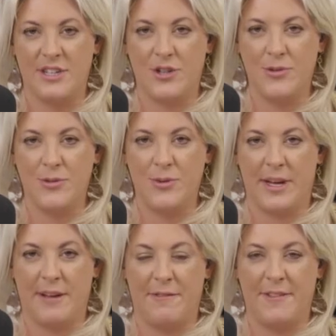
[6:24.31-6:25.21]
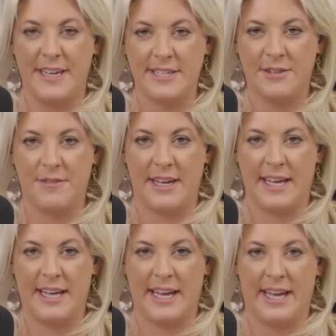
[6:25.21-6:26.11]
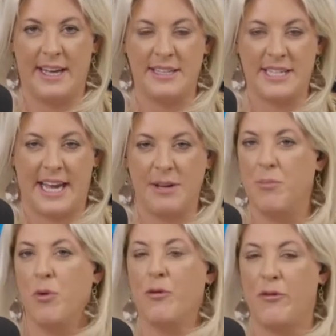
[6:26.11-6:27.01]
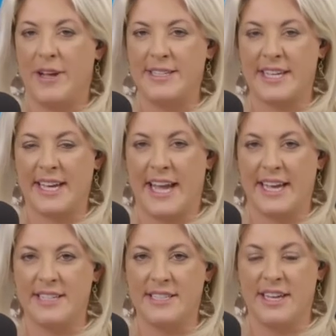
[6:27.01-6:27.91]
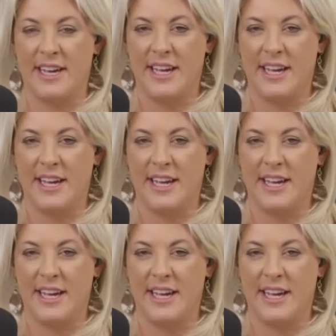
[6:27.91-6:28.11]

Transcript: to effectively take more funding and